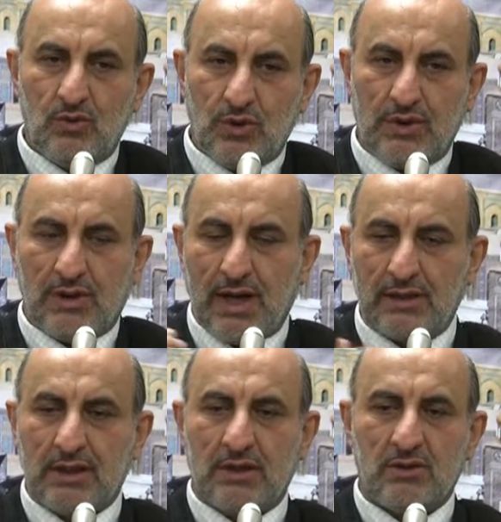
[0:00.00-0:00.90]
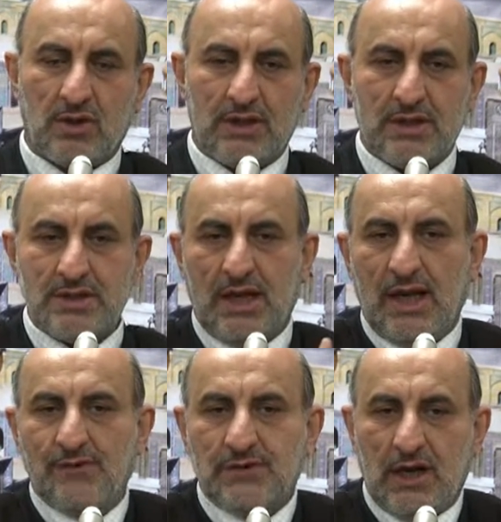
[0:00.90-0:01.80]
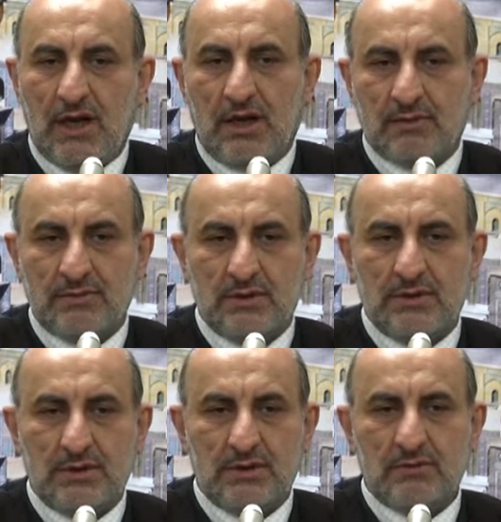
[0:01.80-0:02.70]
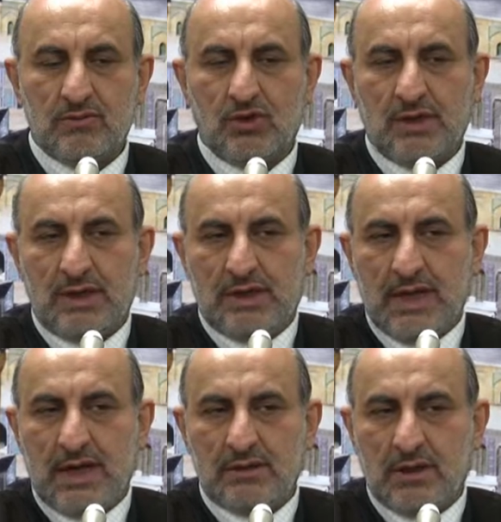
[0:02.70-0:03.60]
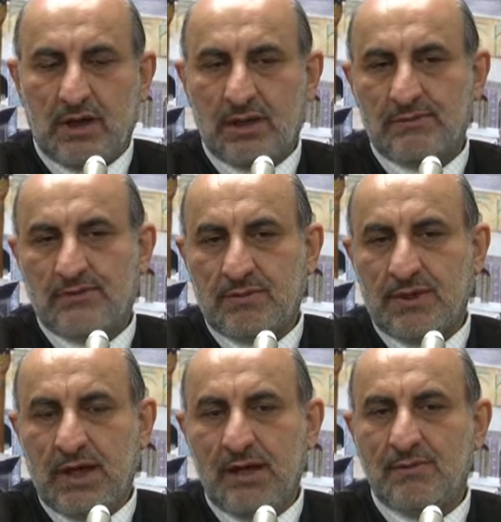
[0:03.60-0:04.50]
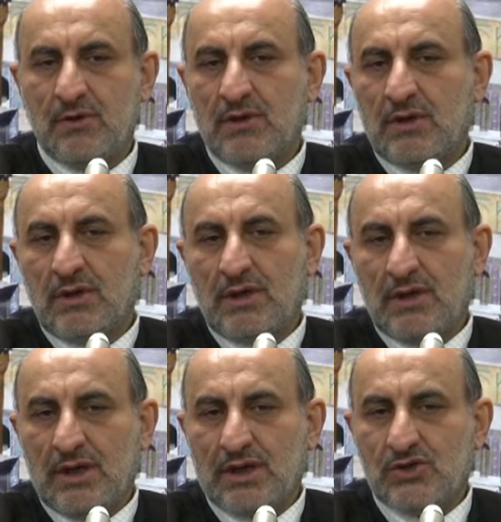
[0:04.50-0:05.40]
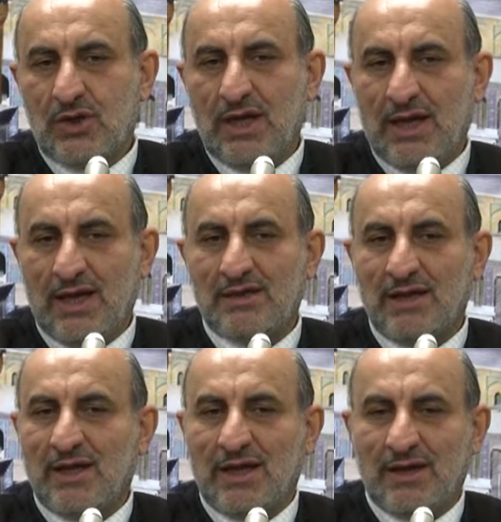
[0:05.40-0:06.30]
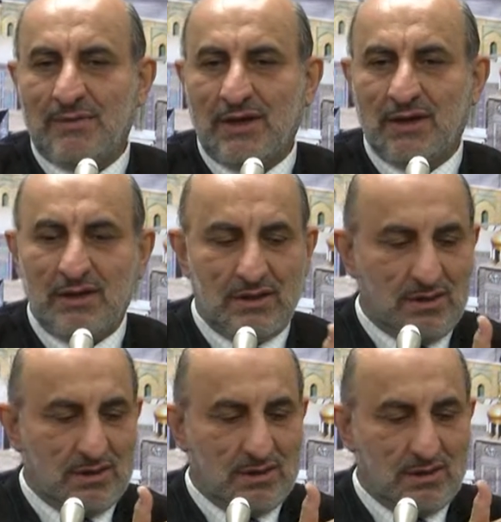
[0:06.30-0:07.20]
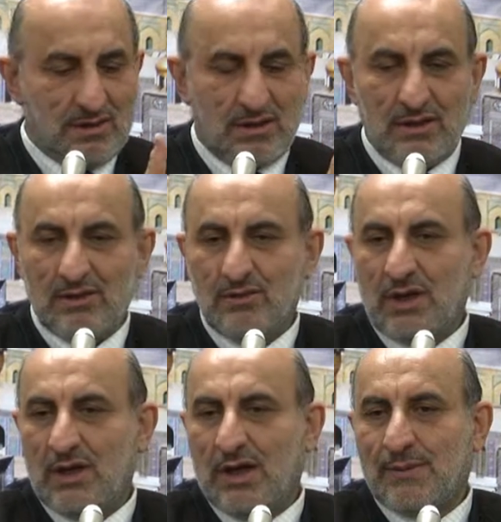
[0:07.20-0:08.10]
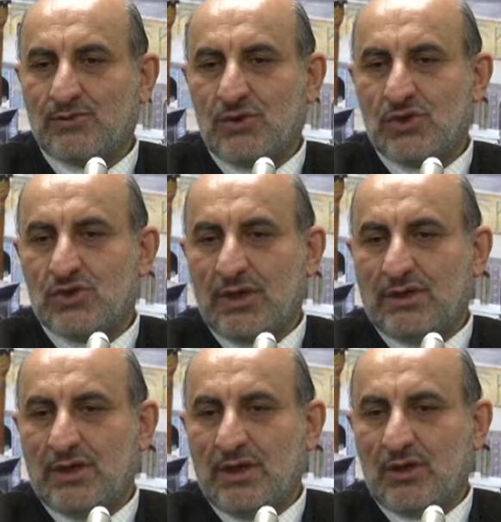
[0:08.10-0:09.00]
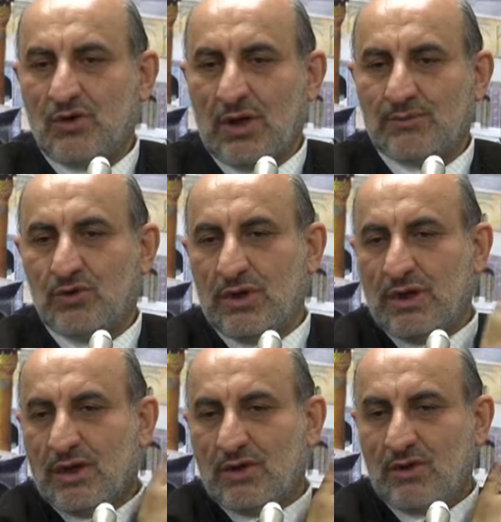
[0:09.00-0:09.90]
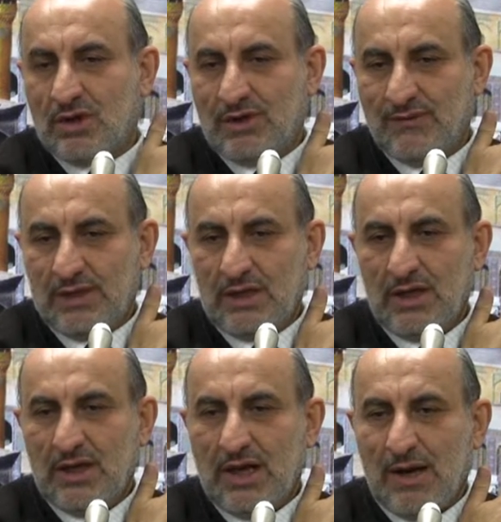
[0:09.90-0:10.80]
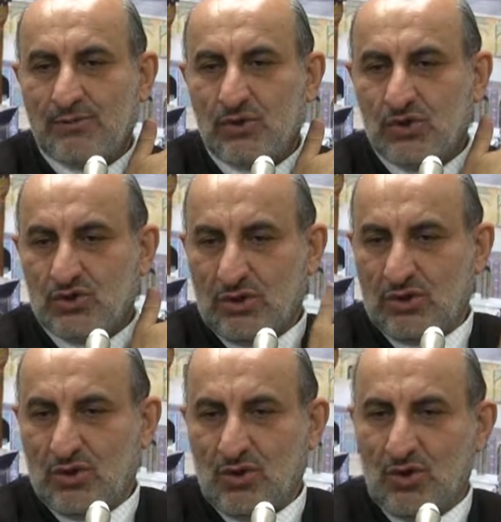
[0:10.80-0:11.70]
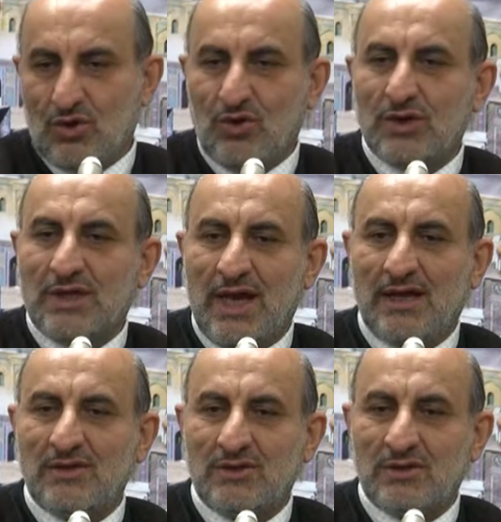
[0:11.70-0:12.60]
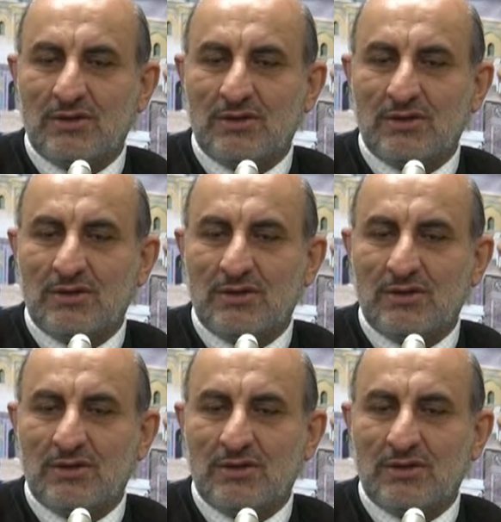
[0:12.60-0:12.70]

with the right hand, or let us say left arm, more than the hand, arm from the elbow. Actually, hand in Arabic, up to the joint here, or up to the ear, or even up to the shoulder, all called hand,